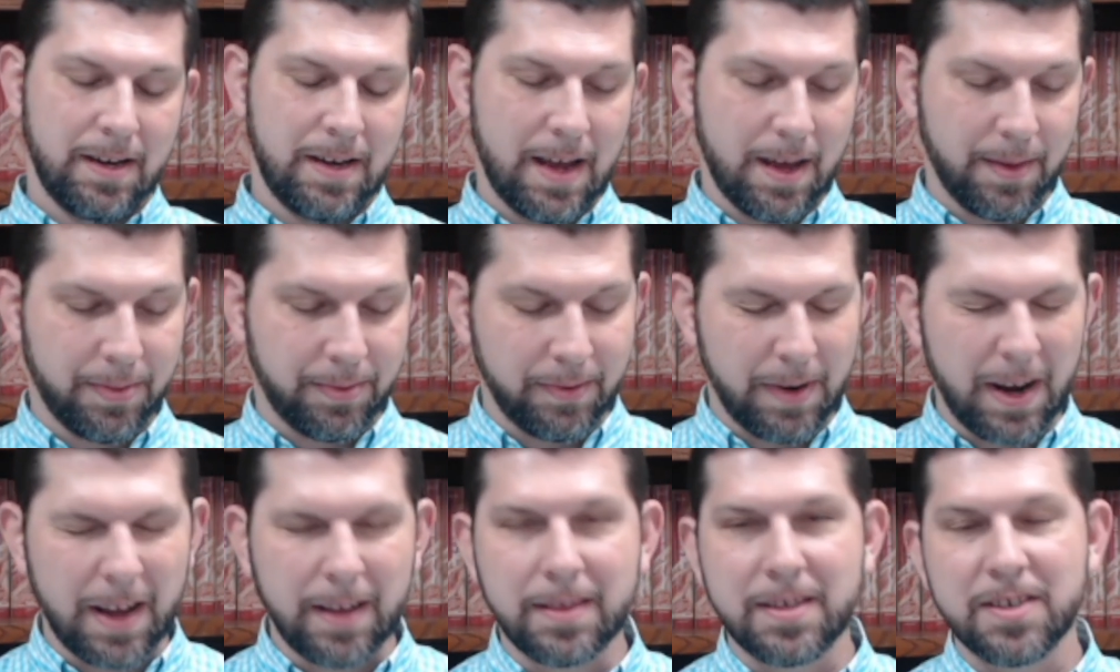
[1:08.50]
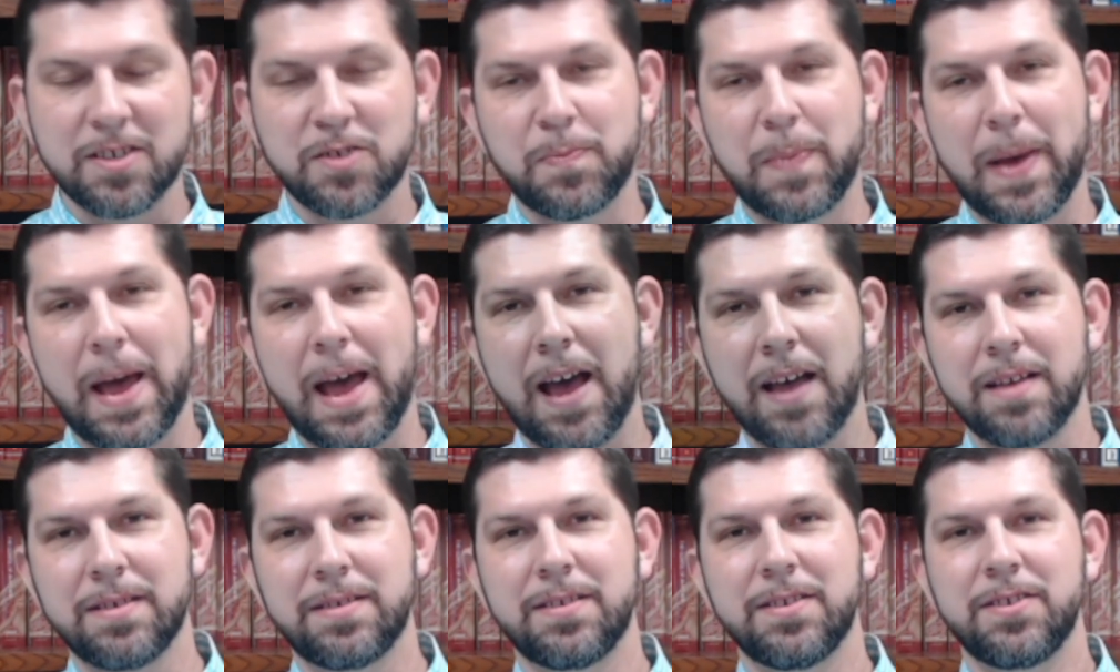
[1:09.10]
Now, throughout this
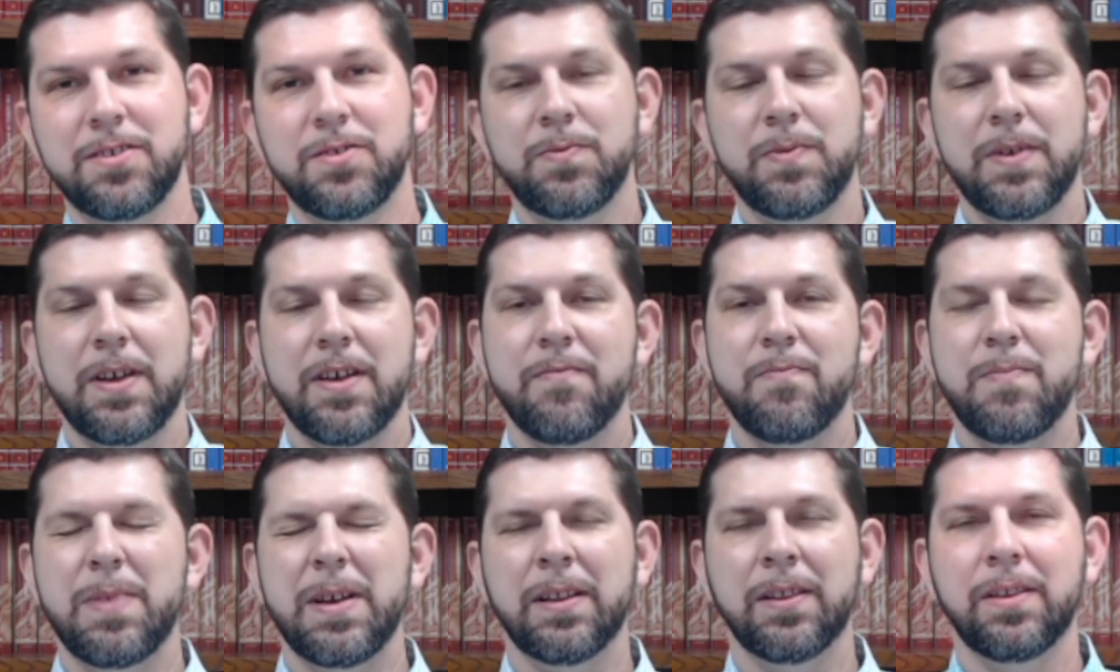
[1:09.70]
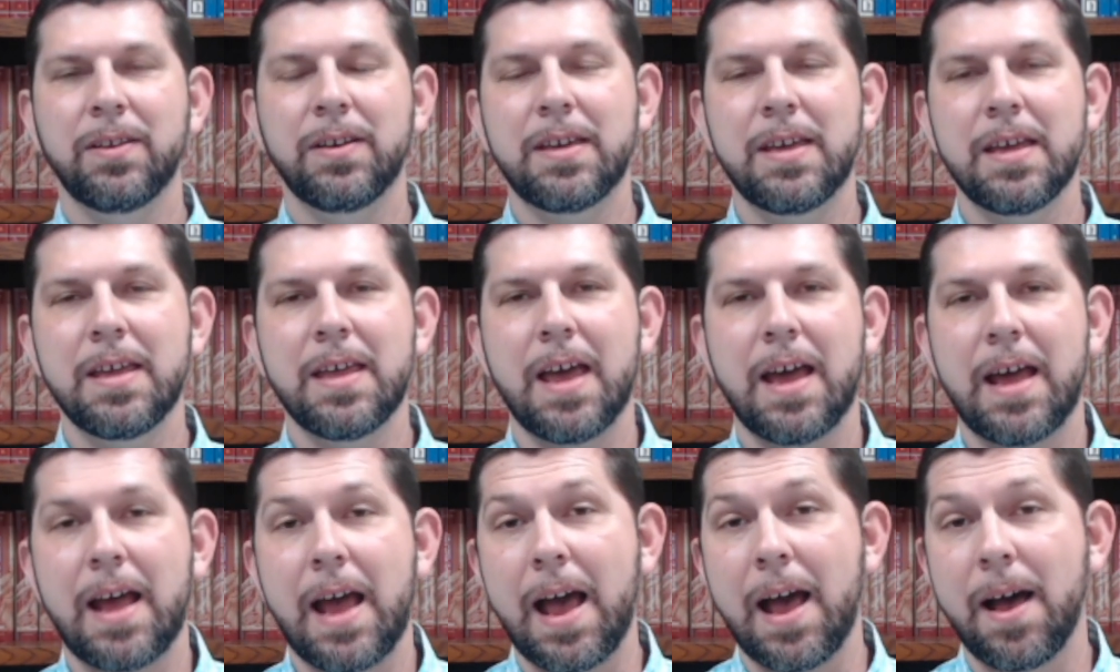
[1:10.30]
passage, we have been
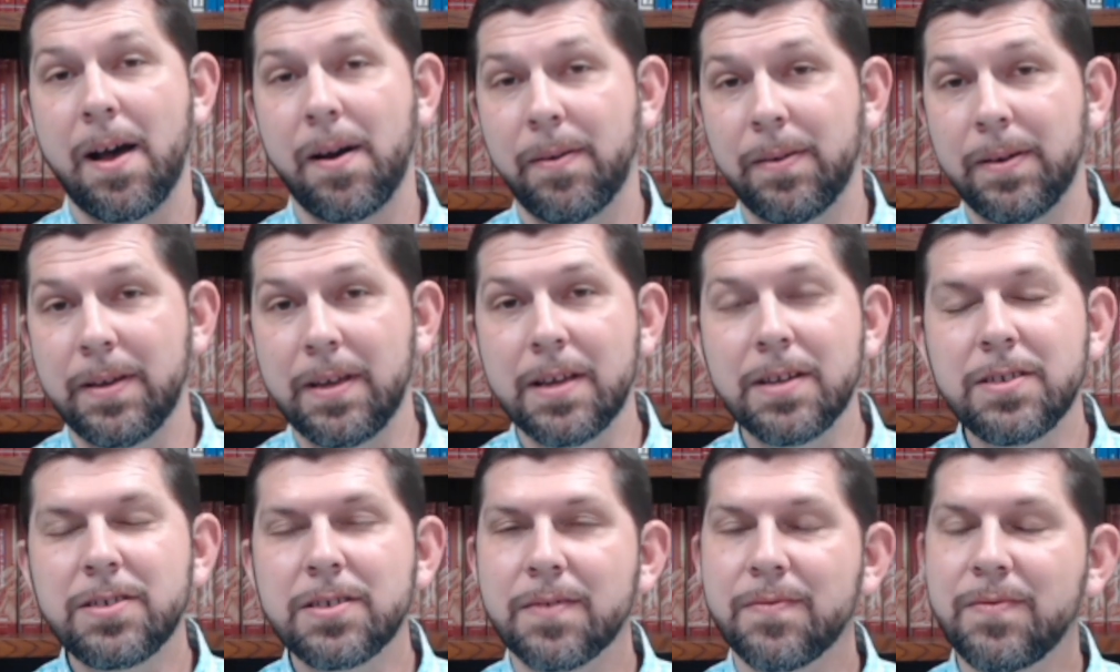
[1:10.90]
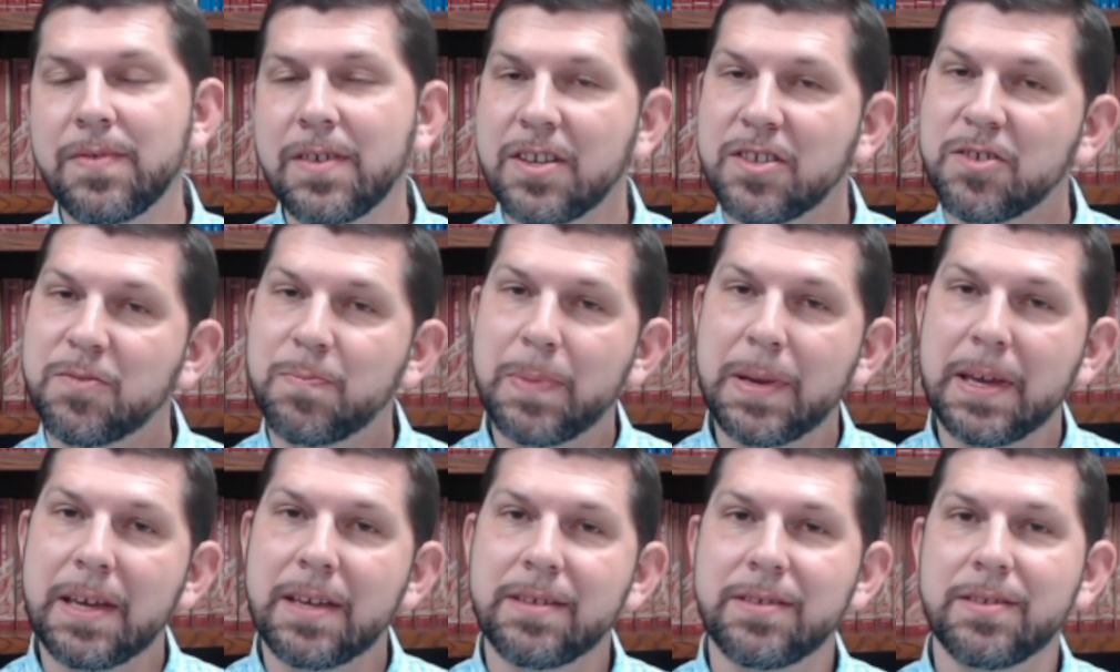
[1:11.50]
looking at how each of these
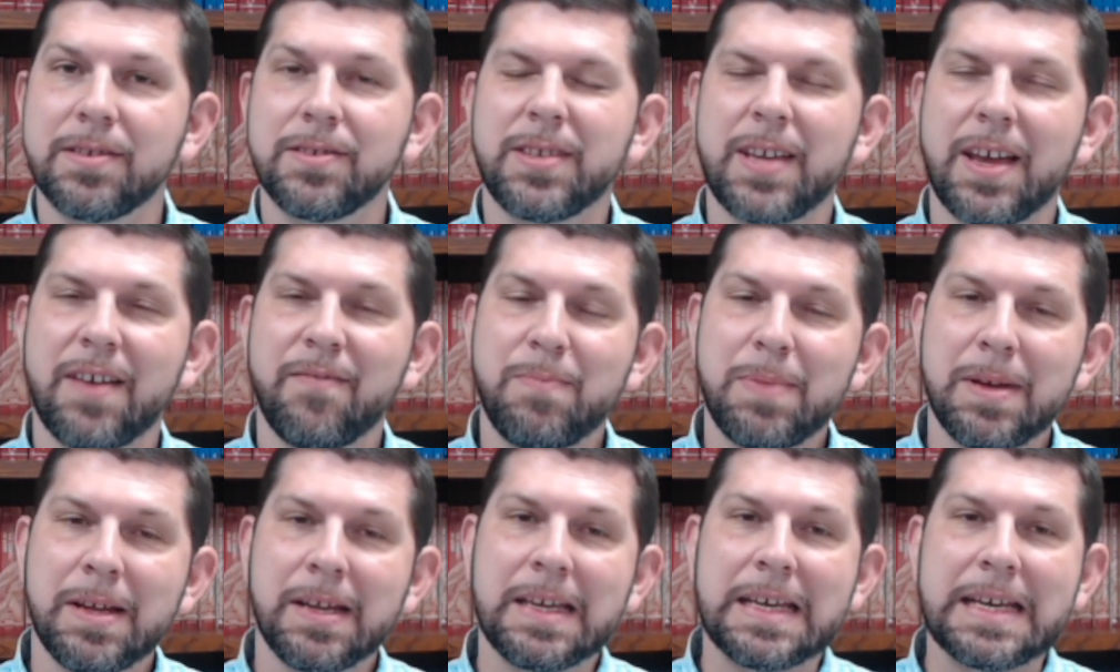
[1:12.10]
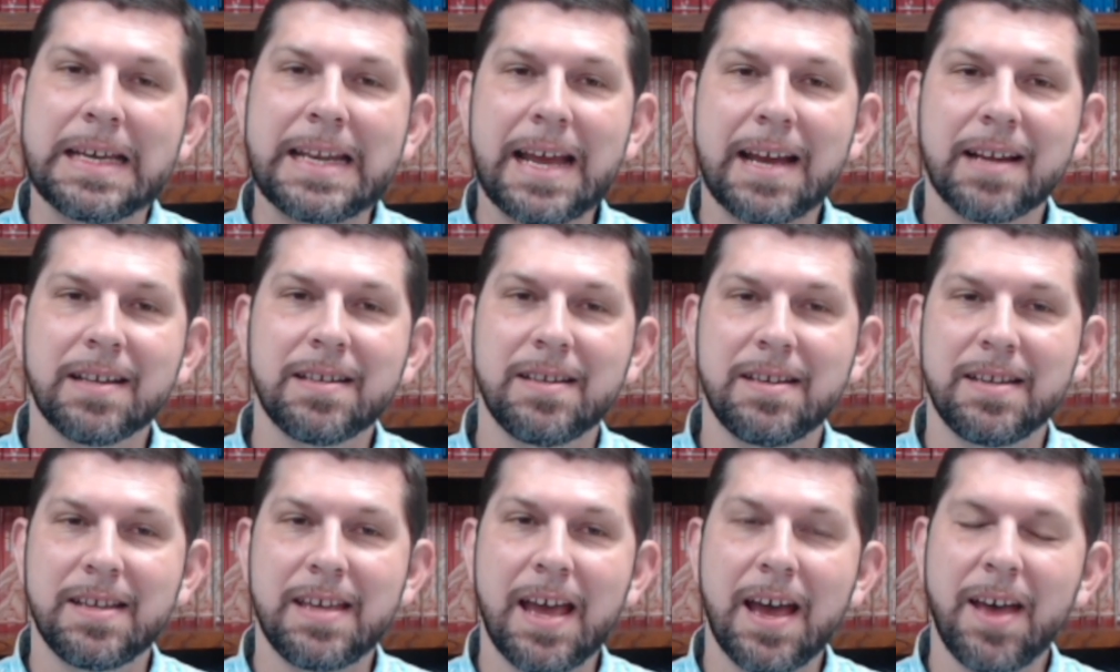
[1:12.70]
pieces have been
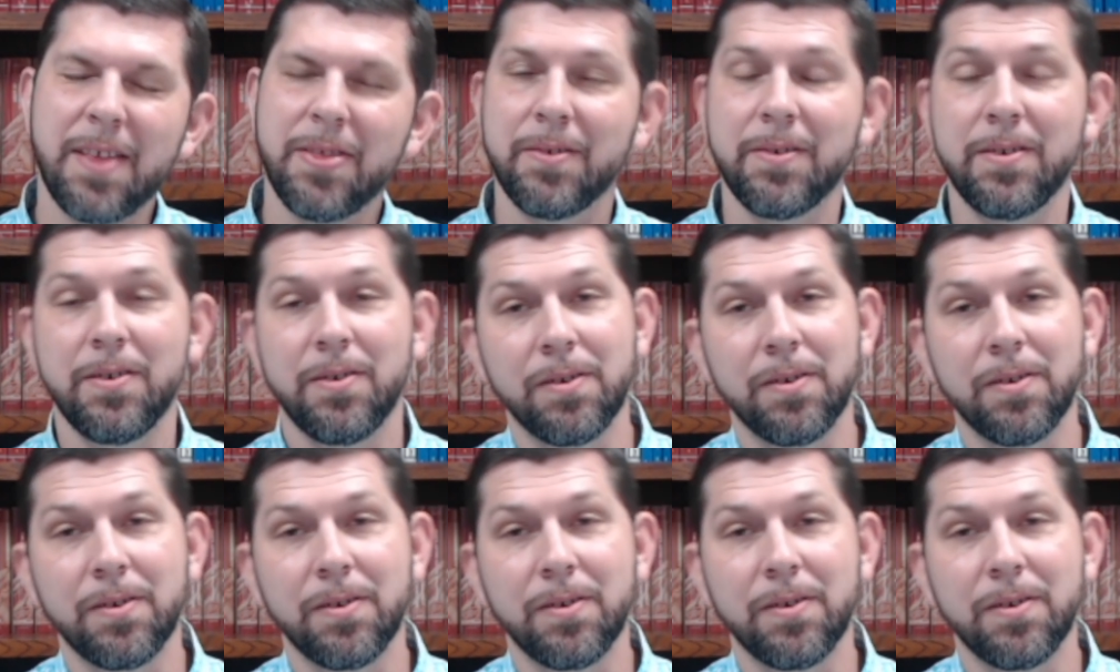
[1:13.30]
connected together.